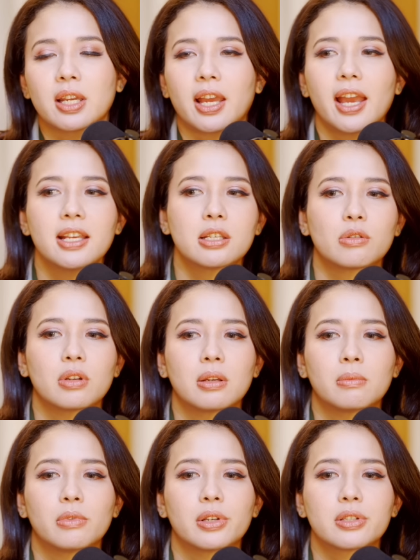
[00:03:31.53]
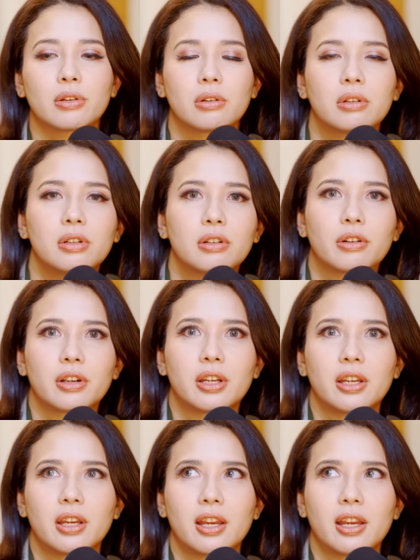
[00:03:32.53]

like ice cream was Earl Grey.